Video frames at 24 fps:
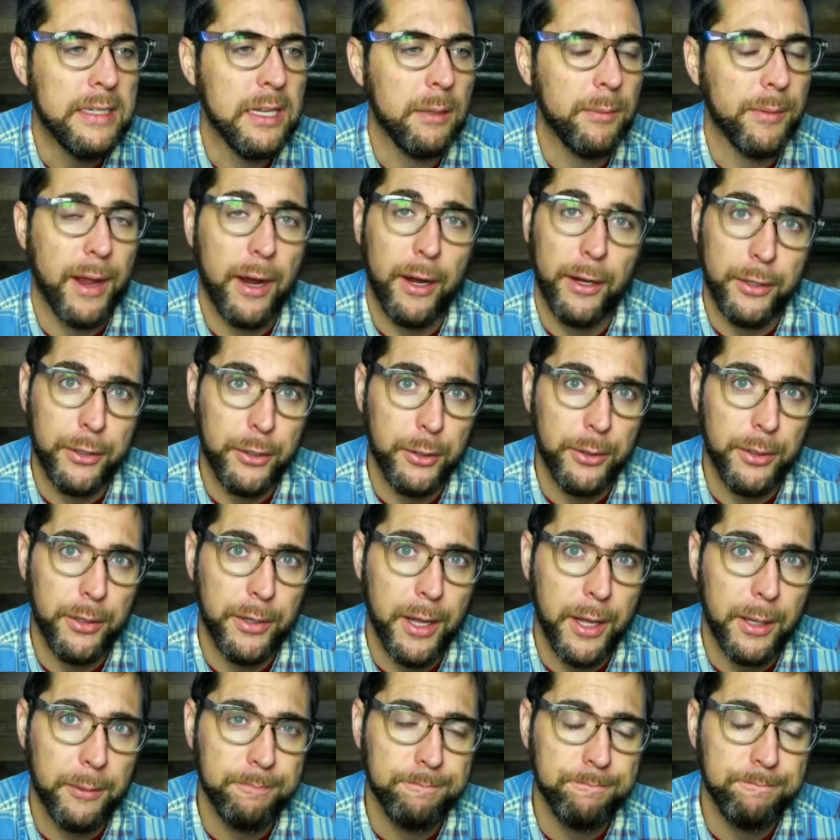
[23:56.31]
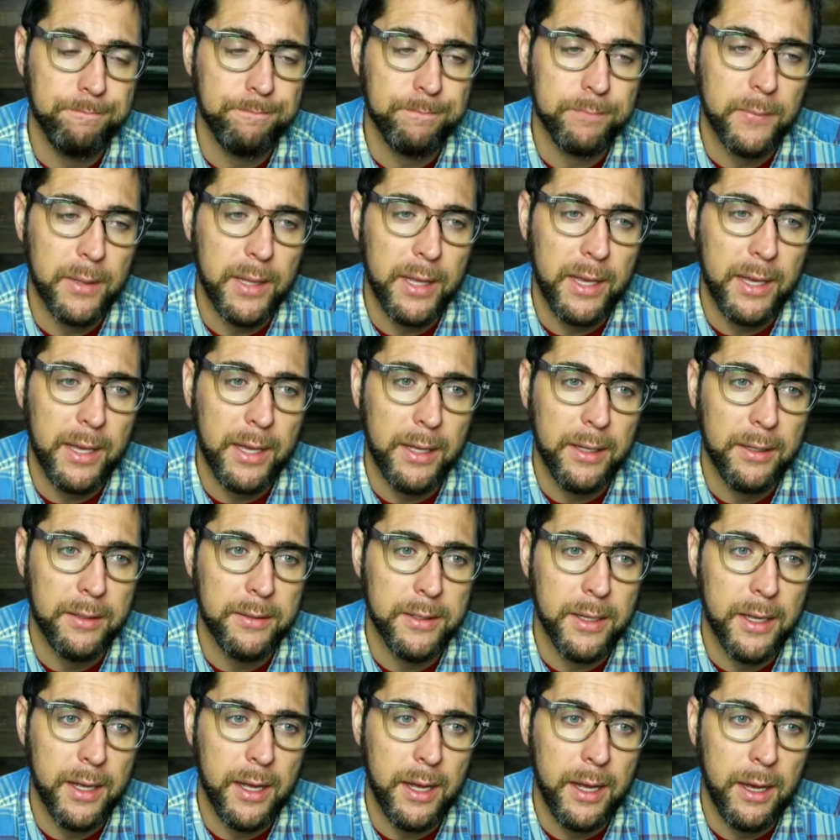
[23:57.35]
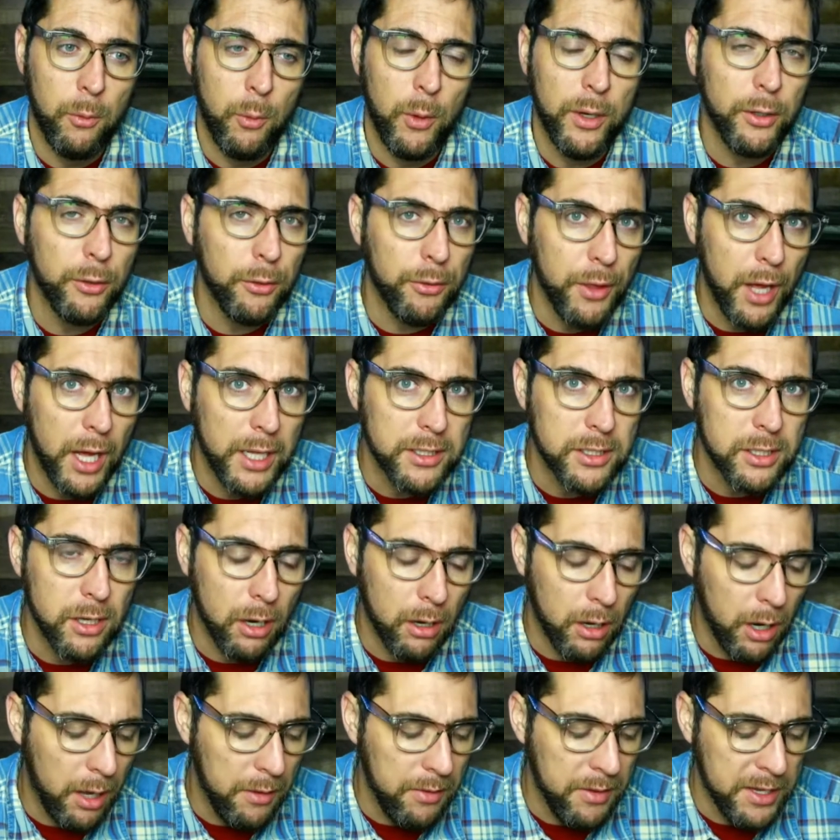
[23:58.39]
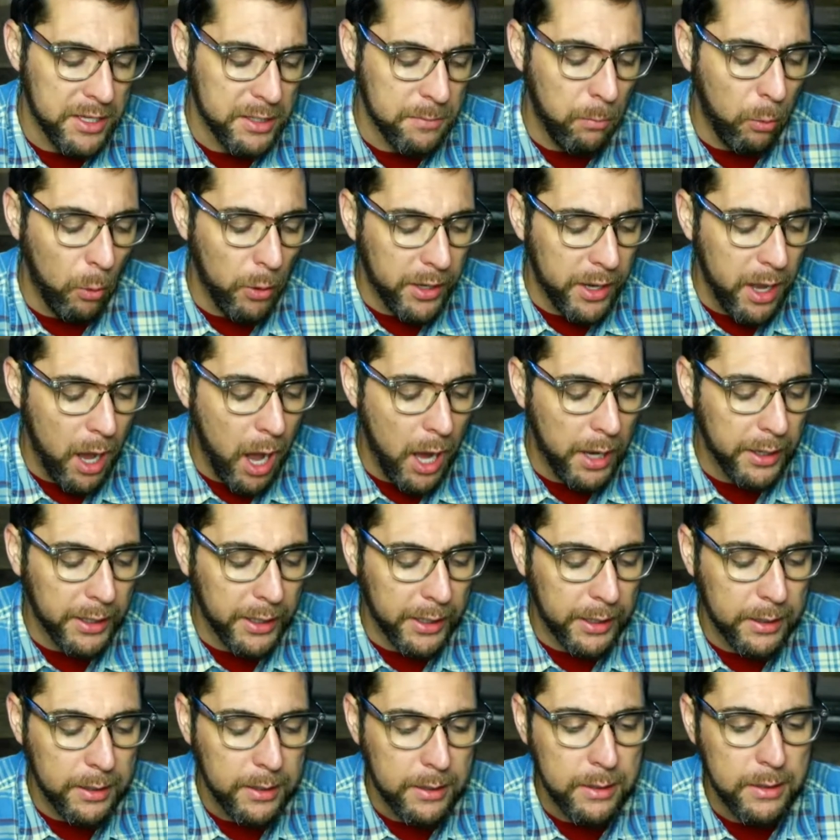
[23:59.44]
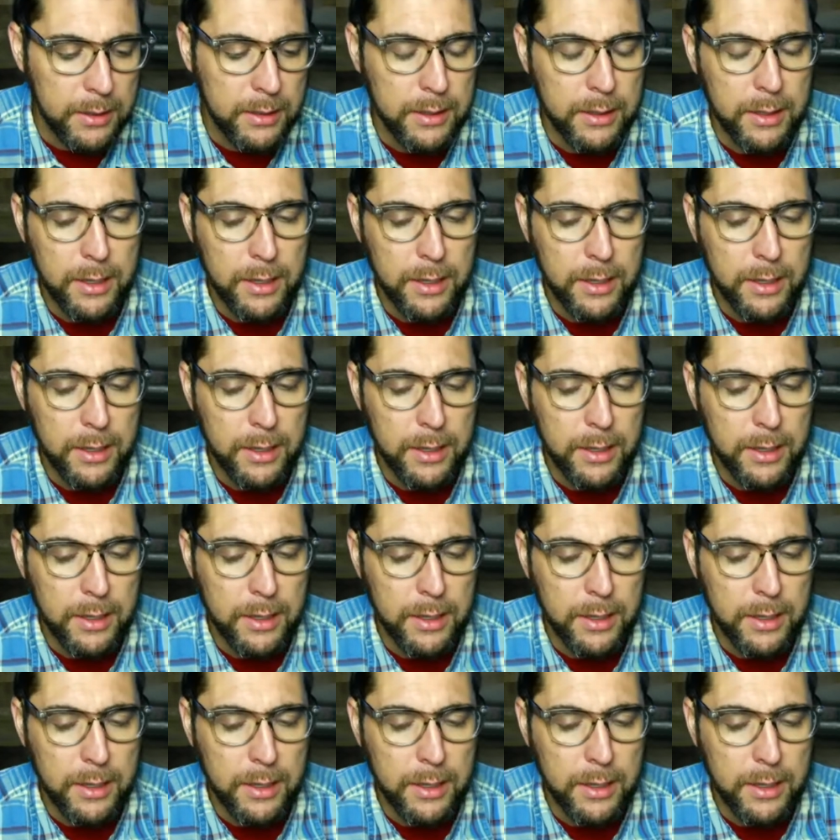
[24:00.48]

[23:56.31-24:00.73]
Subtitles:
Tell me how you're doing today and what your thoughts are on this boycotting